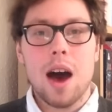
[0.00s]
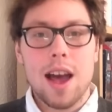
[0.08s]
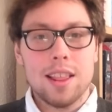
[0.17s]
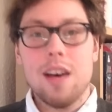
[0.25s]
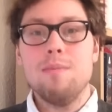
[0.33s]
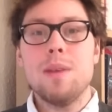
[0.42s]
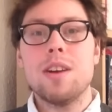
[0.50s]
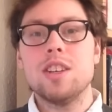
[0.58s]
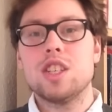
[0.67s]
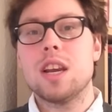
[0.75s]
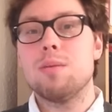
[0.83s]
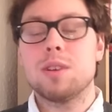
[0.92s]
I love
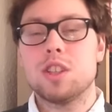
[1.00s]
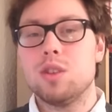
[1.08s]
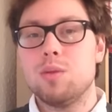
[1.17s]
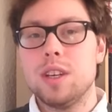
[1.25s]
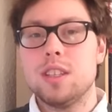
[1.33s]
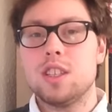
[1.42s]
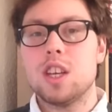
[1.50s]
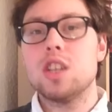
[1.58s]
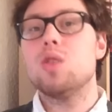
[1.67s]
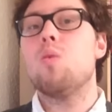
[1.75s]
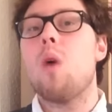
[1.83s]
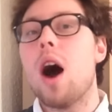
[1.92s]
Mary's channel because she reads
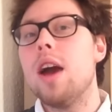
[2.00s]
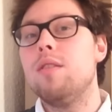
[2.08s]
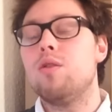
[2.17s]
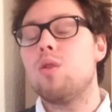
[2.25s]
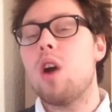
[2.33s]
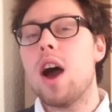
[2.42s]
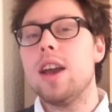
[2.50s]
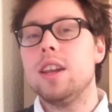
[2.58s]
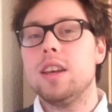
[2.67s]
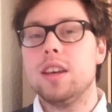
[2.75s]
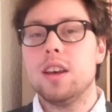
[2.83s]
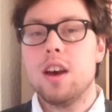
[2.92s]
such a wide
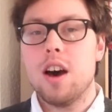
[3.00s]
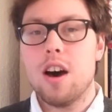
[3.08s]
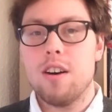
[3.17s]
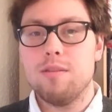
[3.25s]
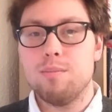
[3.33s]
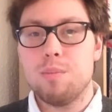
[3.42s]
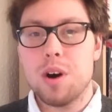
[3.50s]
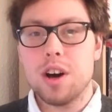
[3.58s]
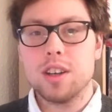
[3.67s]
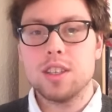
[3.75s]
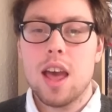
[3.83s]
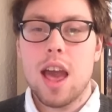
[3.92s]
variety of
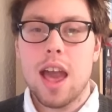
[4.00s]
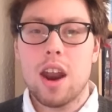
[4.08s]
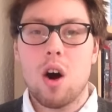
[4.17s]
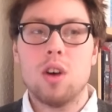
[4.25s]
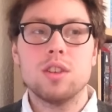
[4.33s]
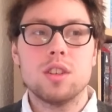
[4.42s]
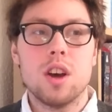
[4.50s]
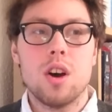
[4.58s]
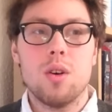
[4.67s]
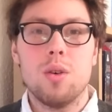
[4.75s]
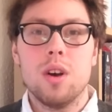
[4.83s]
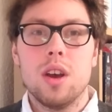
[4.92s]
books and also
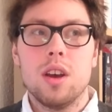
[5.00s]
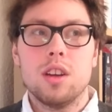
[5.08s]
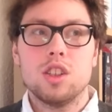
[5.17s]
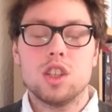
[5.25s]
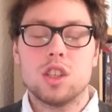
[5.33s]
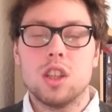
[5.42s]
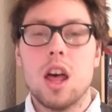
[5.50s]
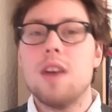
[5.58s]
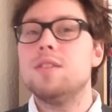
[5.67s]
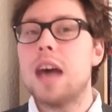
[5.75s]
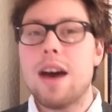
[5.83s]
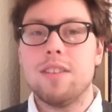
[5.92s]
just
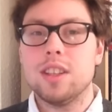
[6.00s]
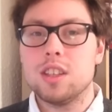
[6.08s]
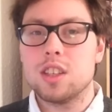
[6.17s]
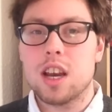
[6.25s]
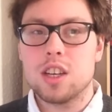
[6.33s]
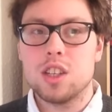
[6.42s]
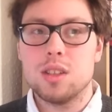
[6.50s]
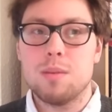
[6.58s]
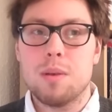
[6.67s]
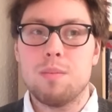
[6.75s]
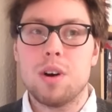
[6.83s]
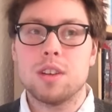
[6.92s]
loves having discussions
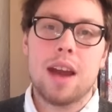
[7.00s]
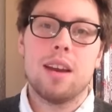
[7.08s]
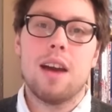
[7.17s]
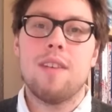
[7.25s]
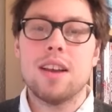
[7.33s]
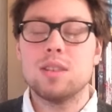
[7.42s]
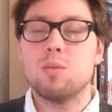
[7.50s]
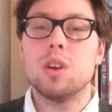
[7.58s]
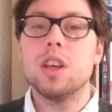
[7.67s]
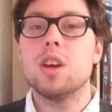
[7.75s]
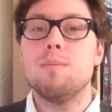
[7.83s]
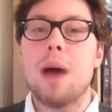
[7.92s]
about books. I've had some
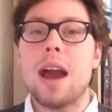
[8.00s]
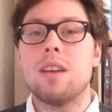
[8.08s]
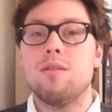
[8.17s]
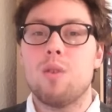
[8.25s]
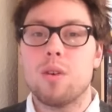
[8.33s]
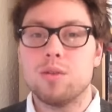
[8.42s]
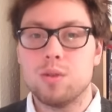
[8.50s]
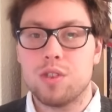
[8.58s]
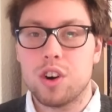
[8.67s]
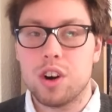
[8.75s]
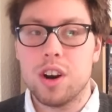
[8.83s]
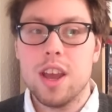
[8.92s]
really good back and forths with
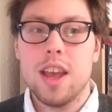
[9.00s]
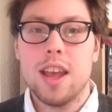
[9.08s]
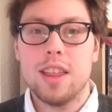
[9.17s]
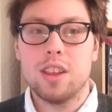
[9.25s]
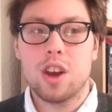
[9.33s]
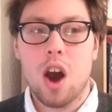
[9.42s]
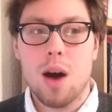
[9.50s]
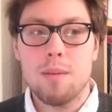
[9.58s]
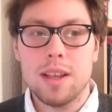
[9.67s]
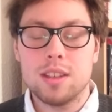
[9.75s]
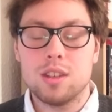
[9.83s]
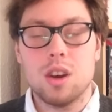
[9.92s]
her in the
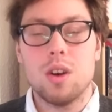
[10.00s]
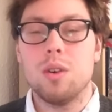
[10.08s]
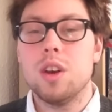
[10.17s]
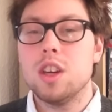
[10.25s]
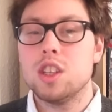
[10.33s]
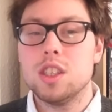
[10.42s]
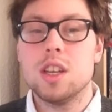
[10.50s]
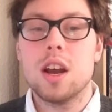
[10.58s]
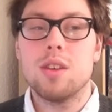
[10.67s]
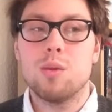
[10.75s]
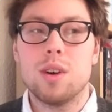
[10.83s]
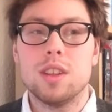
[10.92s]
comments, so she's
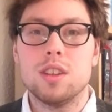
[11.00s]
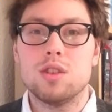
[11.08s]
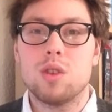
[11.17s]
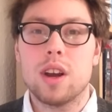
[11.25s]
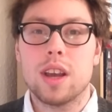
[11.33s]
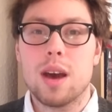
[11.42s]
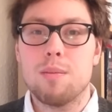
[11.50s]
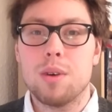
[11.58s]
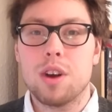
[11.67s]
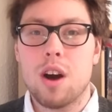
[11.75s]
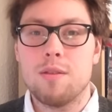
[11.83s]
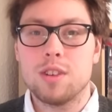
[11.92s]
another one to strike up
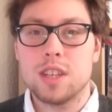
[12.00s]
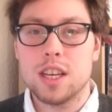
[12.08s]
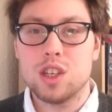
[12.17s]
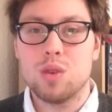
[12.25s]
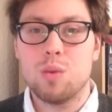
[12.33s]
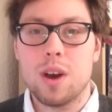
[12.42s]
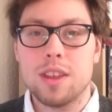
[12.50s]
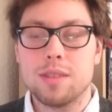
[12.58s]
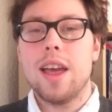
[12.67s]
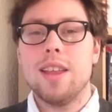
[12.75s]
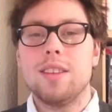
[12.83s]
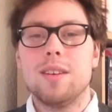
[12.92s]
conversation with.
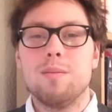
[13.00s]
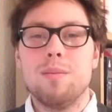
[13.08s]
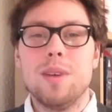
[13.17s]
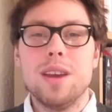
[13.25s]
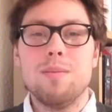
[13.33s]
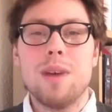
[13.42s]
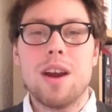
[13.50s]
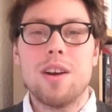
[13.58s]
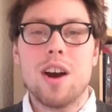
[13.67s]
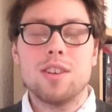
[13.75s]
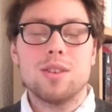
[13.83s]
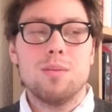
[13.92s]
And me and
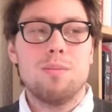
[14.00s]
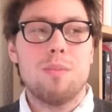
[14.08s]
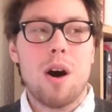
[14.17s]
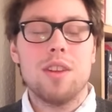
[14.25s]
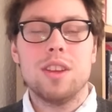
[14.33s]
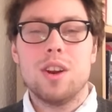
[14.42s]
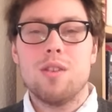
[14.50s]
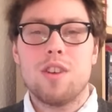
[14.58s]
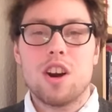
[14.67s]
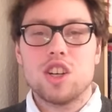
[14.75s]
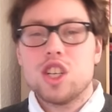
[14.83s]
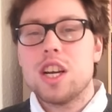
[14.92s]
Mary also bonded over
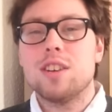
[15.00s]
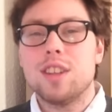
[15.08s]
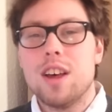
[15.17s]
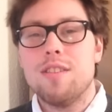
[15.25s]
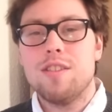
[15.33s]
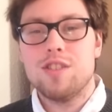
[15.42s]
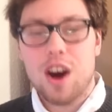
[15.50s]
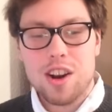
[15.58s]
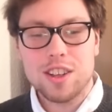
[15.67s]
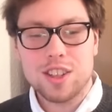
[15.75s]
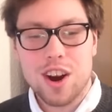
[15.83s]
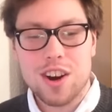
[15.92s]
our shared love of
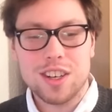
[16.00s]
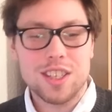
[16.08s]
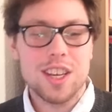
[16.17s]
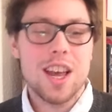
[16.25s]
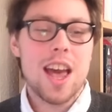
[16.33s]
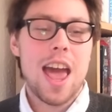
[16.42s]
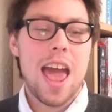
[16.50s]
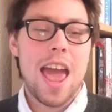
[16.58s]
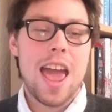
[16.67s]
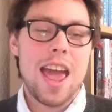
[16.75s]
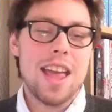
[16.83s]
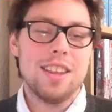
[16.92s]
Donna Tartt,
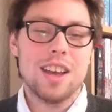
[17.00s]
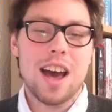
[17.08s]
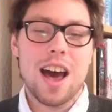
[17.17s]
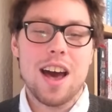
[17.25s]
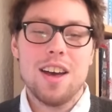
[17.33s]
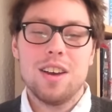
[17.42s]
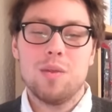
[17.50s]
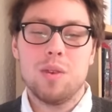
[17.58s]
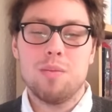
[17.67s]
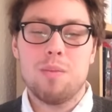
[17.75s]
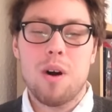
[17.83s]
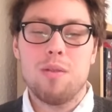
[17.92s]
and uh,
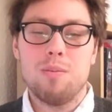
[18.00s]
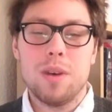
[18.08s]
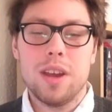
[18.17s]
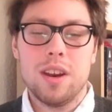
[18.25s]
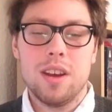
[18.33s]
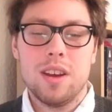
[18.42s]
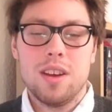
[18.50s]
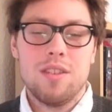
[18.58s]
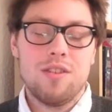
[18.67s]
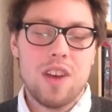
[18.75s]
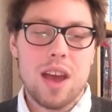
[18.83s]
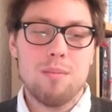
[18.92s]
we've both been
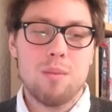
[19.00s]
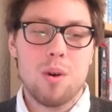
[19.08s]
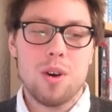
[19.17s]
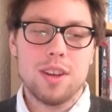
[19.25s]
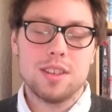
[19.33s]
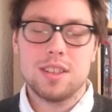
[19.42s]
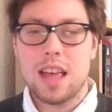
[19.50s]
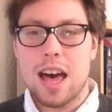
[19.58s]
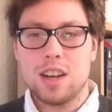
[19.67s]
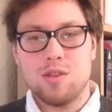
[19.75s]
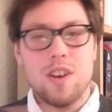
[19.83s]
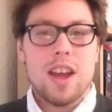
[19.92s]
fanboys
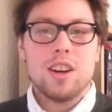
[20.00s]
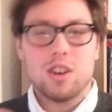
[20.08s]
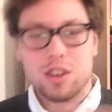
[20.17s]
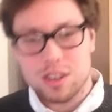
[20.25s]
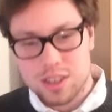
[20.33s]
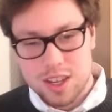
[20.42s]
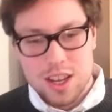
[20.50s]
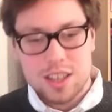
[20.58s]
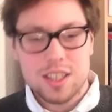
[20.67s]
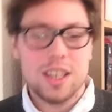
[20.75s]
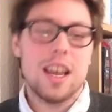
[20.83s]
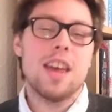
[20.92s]
slash fangirls
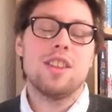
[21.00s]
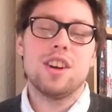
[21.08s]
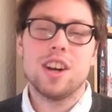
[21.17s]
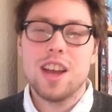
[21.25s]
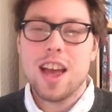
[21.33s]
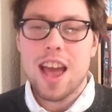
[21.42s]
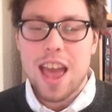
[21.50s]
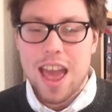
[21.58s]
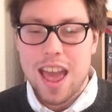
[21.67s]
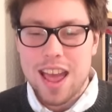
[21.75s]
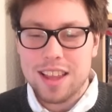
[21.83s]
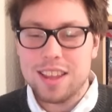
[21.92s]
together,
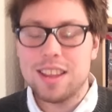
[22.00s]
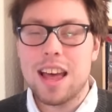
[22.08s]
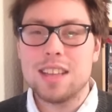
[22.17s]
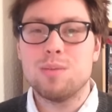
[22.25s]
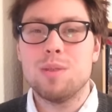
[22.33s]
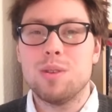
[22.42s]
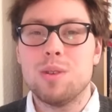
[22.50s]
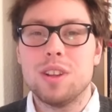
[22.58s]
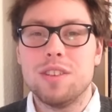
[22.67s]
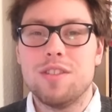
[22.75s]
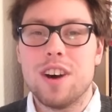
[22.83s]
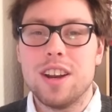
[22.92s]
and that's been
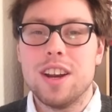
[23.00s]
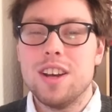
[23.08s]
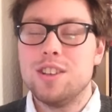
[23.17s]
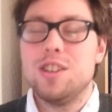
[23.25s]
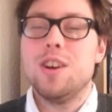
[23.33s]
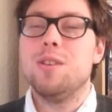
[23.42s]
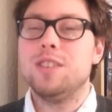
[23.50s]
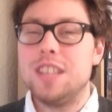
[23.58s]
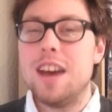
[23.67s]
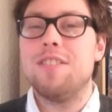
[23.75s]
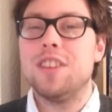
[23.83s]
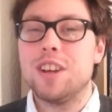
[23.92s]
really fun. So
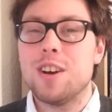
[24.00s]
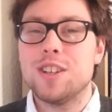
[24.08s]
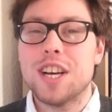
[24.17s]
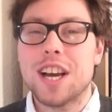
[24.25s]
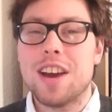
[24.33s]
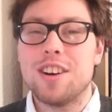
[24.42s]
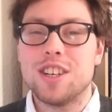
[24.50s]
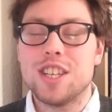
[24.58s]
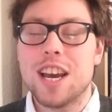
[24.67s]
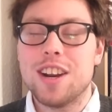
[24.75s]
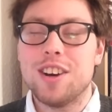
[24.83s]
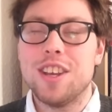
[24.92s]
definitely go check out her
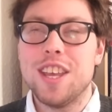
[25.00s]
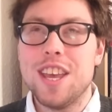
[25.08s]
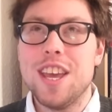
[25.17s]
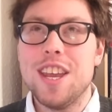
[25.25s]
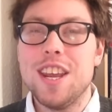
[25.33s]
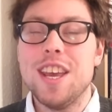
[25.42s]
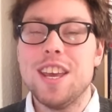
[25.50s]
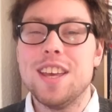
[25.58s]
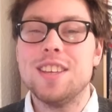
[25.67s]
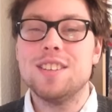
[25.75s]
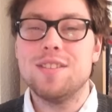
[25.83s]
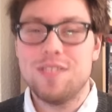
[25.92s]
channel. It
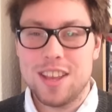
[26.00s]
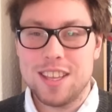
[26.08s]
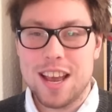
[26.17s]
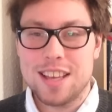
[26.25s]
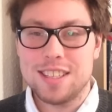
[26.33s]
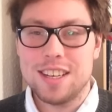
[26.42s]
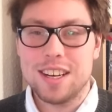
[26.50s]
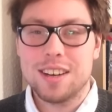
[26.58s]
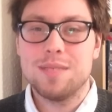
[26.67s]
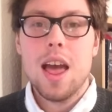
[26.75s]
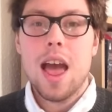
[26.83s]
is fantastic.